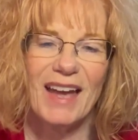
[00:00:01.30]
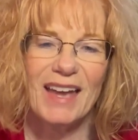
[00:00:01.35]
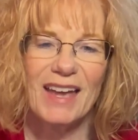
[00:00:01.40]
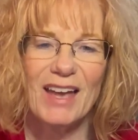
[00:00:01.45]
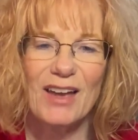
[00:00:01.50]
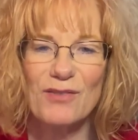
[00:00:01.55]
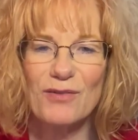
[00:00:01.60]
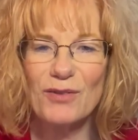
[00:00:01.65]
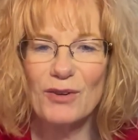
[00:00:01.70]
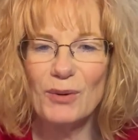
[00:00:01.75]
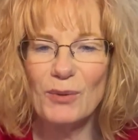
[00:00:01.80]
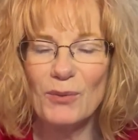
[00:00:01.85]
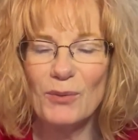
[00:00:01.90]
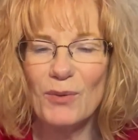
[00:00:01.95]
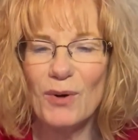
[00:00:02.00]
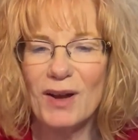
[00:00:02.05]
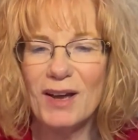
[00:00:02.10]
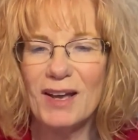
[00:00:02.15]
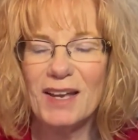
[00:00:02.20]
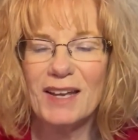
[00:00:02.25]

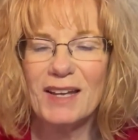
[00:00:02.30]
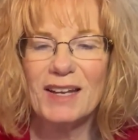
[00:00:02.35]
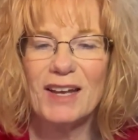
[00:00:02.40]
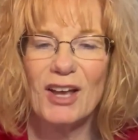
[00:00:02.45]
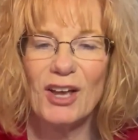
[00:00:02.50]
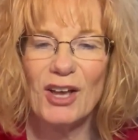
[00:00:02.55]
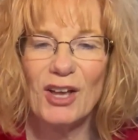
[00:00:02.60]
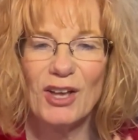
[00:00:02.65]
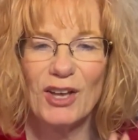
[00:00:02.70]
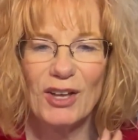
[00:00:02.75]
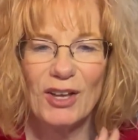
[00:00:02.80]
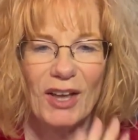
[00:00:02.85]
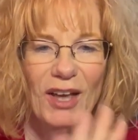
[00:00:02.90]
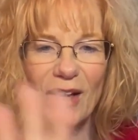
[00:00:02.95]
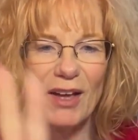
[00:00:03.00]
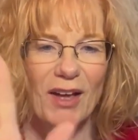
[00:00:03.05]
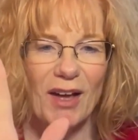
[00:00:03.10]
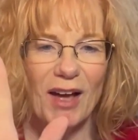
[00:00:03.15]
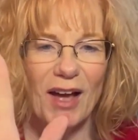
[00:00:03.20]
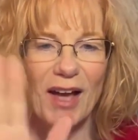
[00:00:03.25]
Everyone.
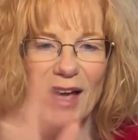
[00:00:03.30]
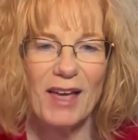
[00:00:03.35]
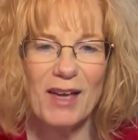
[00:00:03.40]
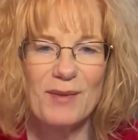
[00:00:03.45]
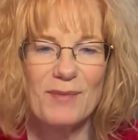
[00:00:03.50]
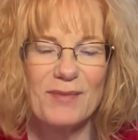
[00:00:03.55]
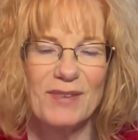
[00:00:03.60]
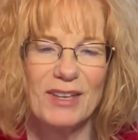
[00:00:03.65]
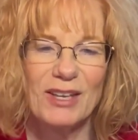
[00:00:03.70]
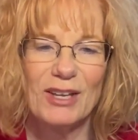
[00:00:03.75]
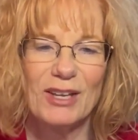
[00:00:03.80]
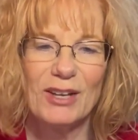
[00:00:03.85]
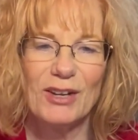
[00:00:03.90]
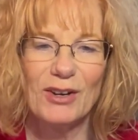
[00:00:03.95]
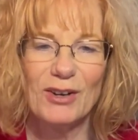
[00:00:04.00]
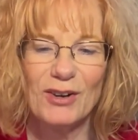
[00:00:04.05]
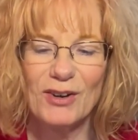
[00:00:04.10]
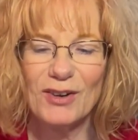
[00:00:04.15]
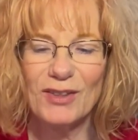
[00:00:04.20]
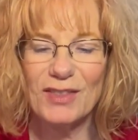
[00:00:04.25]
I am
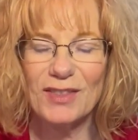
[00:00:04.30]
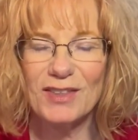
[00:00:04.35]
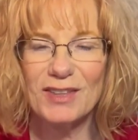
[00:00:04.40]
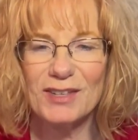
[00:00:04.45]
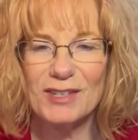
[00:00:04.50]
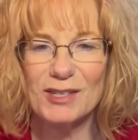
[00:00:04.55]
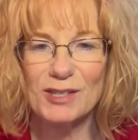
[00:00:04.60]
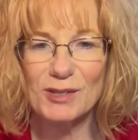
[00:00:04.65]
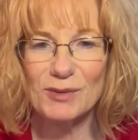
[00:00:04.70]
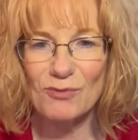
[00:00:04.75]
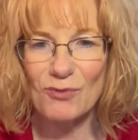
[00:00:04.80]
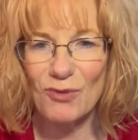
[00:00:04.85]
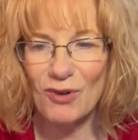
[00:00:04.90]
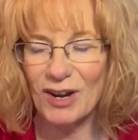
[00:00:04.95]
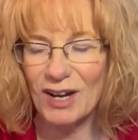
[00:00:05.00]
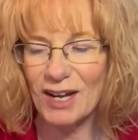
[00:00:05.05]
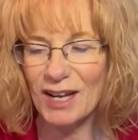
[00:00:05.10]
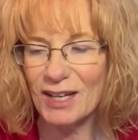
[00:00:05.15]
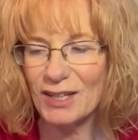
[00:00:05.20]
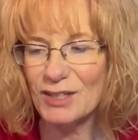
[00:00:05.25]
here this
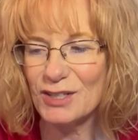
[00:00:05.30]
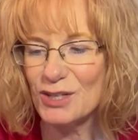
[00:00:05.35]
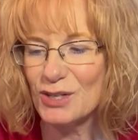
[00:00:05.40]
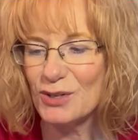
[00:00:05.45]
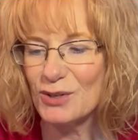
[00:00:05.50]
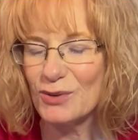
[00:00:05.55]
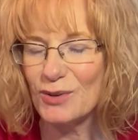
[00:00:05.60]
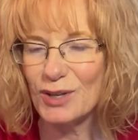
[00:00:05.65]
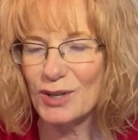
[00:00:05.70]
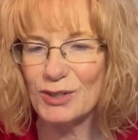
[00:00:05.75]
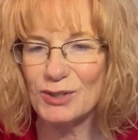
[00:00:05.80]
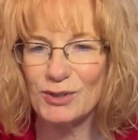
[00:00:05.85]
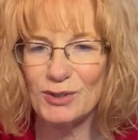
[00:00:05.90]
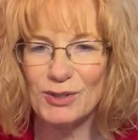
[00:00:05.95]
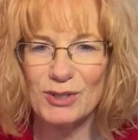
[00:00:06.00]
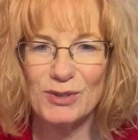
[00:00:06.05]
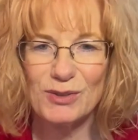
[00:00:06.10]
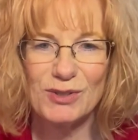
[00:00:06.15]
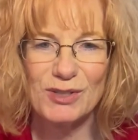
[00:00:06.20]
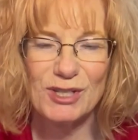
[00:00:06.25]
morning to
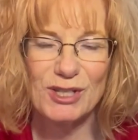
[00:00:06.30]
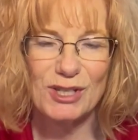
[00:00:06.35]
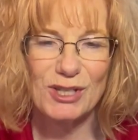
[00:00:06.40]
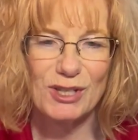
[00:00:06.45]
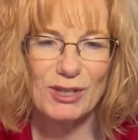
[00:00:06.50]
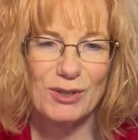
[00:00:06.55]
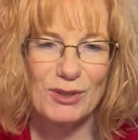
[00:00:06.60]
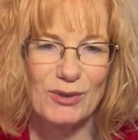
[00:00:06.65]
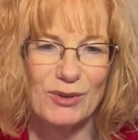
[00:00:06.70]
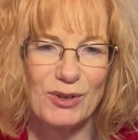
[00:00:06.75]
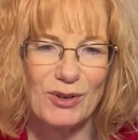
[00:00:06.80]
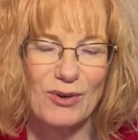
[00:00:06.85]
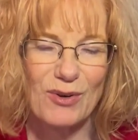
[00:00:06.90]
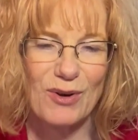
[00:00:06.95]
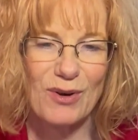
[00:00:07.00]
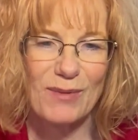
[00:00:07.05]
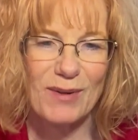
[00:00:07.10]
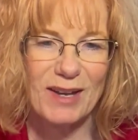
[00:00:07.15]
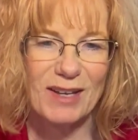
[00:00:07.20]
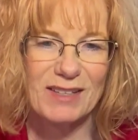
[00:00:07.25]
introduce to you
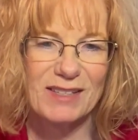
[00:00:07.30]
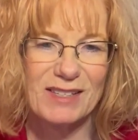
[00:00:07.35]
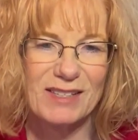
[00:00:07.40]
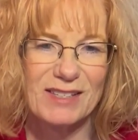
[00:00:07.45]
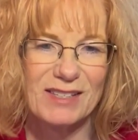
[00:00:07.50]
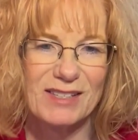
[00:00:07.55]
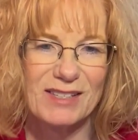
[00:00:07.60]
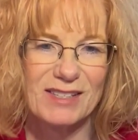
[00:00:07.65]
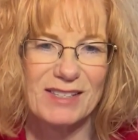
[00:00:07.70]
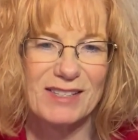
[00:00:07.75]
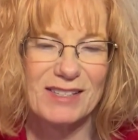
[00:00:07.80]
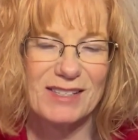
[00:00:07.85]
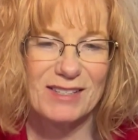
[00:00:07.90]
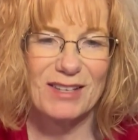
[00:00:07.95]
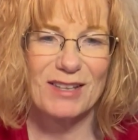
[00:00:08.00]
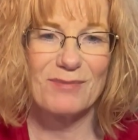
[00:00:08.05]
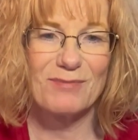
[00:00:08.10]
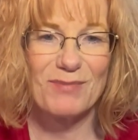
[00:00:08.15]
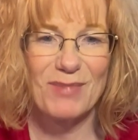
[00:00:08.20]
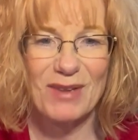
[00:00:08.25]
Norwex,
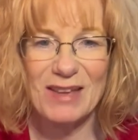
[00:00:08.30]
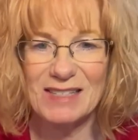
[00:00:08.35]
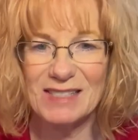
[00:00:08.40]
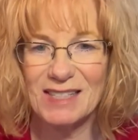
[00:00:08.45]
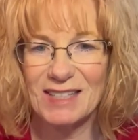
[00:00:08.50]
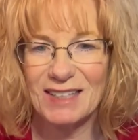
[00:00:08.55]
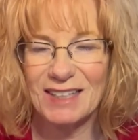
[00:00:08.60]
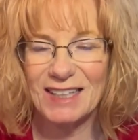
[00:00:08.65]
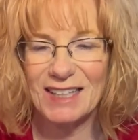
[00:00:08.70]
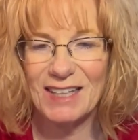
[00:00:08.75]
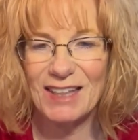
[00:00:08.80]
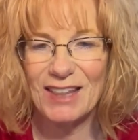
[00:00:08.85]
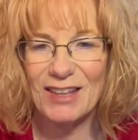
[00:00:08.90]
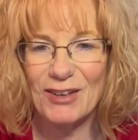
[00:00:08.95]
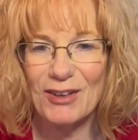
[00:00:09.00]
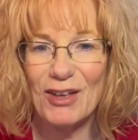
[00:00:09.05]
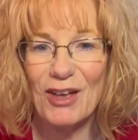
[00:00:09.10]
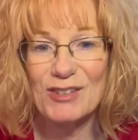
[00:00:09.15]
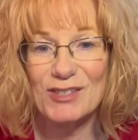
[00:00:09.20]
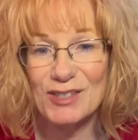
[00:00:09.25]
basically the
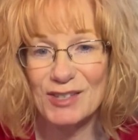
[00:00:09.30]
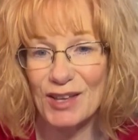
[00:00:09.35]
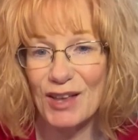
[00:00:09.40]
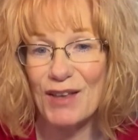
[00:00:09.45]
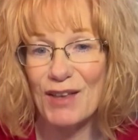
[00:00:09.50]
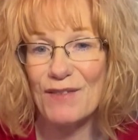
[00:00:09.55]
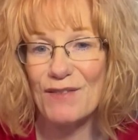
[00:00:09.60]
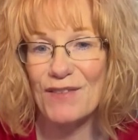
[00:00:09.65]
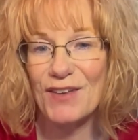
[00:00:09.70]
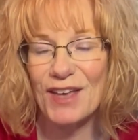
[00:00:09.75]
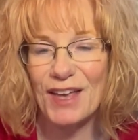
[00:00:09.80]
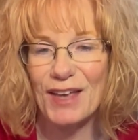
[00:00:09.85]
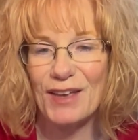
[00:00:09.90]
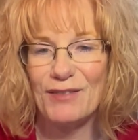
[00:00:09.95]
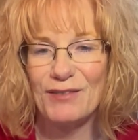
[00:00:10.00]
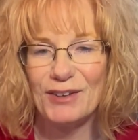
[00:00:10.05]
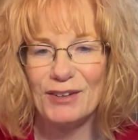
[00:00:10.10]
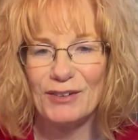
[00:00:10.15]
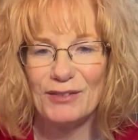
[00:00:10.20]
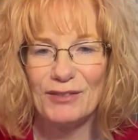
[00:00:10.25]
Safe
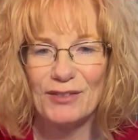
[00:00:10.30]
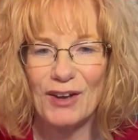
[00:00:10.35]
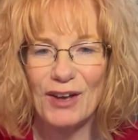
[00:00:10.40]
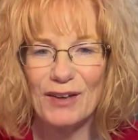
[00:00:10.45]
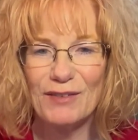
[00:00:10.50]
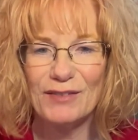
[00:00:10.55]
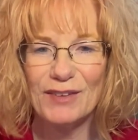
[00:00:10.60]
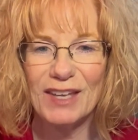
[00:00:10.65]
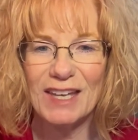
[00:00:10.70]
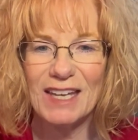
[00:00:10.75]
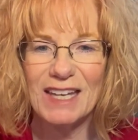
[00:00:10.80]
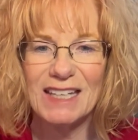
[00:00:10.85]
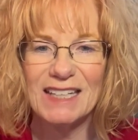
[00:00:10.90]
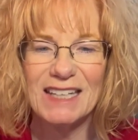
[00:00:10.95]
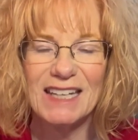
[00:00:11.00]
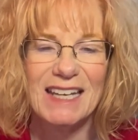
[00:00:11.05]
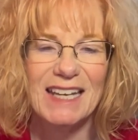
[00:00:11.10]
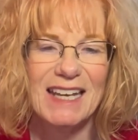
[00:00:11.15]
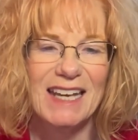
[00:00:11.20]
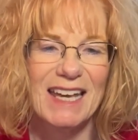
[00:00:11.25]
Haven 5 kit.
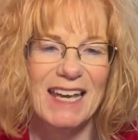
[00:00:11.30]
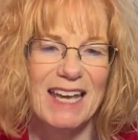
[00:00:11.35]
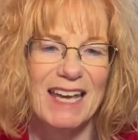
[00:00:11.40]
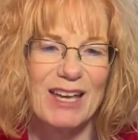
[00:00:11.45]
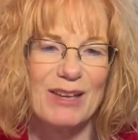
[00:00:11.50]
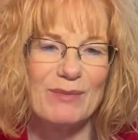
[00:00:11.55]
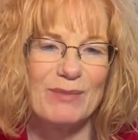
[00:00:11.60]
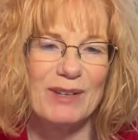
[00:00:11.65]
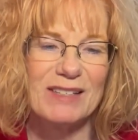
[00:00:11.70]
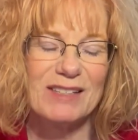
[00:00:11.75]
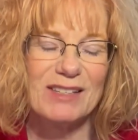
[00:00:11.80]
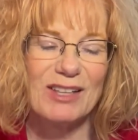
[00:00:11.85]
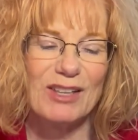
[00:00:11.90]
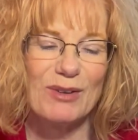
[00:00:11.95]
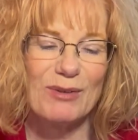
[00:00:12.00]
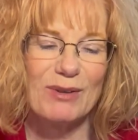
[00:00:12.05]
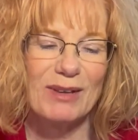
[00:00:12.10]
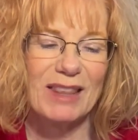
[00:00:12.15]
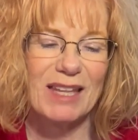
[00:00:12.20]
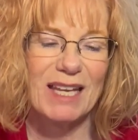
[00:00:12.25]
And basically
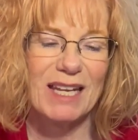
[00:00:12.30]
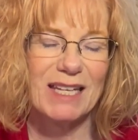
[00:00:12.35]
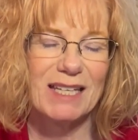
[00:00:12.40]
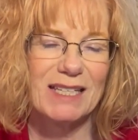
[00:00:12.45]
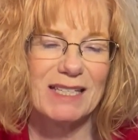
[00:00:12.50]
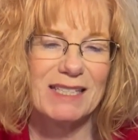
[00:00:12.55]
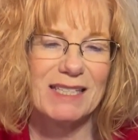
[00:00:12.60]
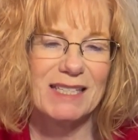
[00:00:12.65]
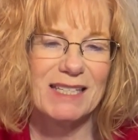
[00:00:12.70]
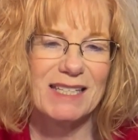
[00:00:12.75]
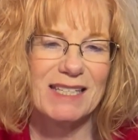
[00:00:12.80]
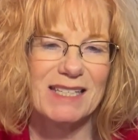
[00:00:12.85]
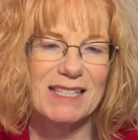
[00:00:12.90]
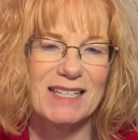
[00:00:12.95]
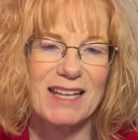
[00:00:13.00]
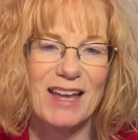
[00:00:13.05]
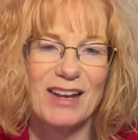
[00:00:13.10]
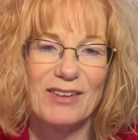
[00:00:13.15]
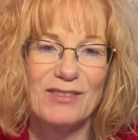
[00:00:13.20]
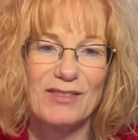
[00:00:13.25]
what that is
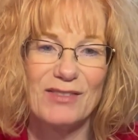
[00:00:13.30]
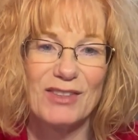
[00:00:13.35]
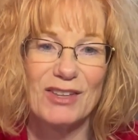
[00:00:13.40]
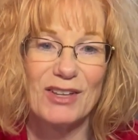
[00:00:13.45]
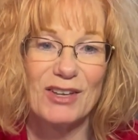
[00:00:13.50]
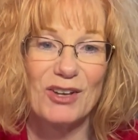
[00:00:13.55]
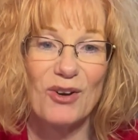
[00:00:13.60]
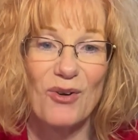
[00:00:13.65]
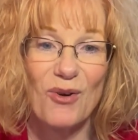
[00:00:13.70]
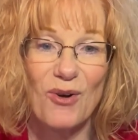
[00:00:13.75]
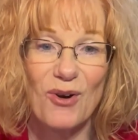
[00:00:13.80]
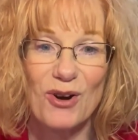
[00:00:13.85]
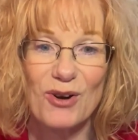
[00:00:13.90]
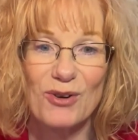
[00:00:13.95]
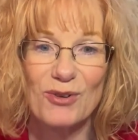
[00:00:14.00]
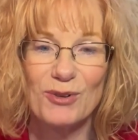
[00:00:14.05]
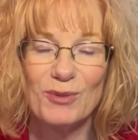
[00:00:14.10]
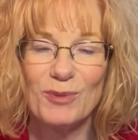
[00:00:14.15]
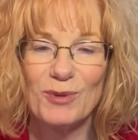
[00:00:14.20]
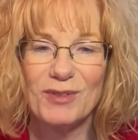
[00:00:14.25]
kind of the core
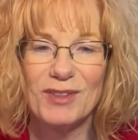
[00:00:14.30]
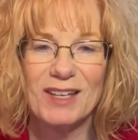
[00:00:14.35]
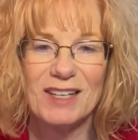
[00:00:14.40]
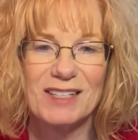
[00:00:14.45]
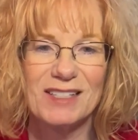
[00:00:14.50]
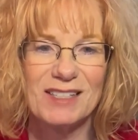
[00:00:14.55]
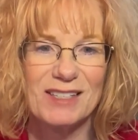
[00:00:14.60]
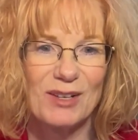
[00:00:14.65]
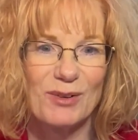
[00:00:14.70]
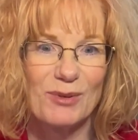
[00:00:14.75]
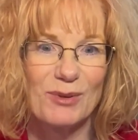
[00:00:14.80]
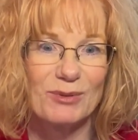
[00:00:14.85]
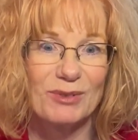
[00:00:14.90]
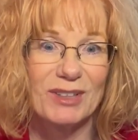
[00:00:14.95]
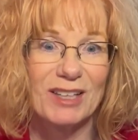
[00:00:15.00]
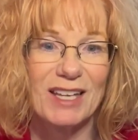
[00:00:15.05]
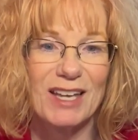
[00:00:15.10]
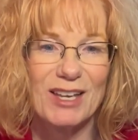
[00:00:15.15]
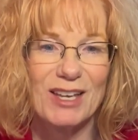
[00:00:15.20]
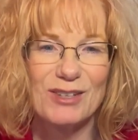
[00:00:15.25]
group of things that will
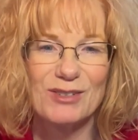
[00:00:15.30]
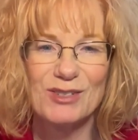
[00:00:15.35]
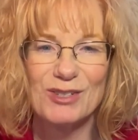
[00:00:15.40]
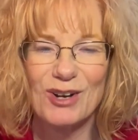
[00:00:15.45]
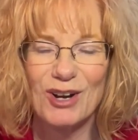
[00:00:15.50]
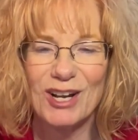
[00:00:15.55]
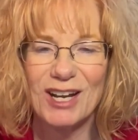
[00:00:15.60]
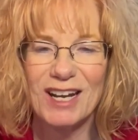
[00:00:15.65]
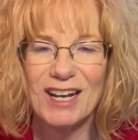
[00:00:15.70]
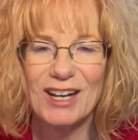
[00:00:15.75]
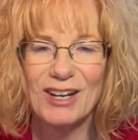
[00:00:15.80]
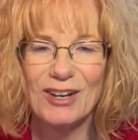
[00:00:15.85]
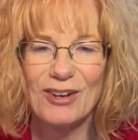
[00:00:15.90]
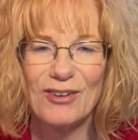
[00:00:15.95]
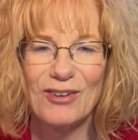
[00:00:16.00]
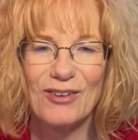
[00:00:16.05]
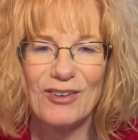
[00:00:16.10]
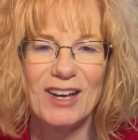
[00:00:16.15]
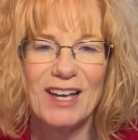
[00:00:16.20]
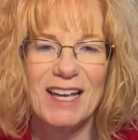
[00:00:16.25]
really get you started. I know